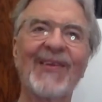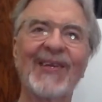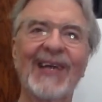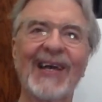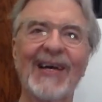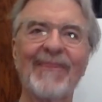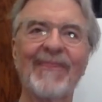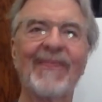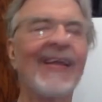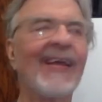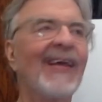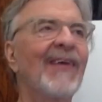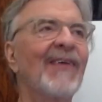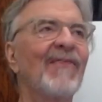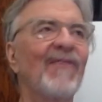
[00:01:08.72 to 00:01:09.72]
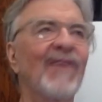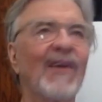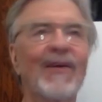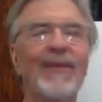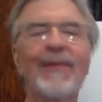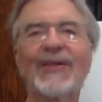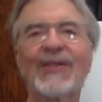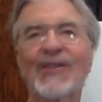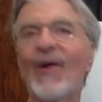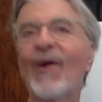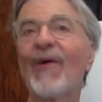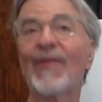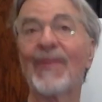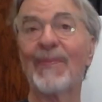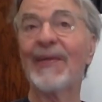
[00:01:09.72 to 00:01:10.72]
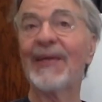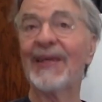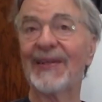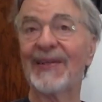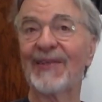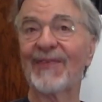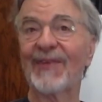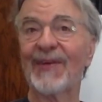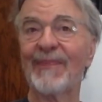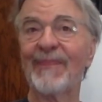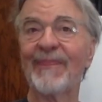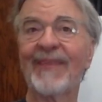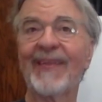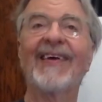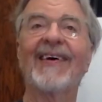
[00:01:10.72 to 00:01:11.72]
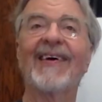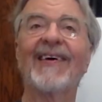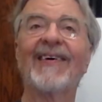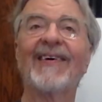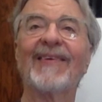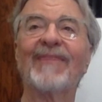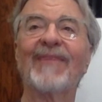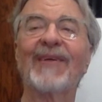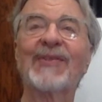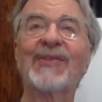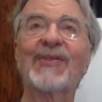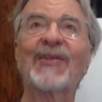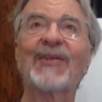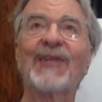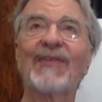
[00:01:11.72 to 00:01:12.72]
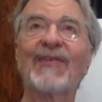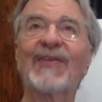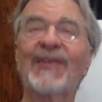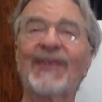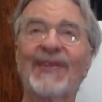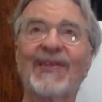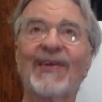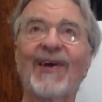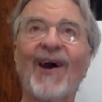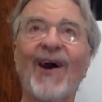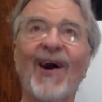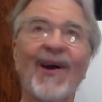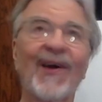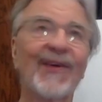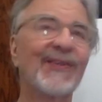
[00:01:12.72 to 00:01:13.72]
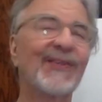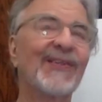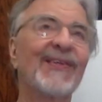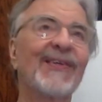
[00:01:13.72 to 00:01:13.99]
think I'm very much on the mend from a significant heart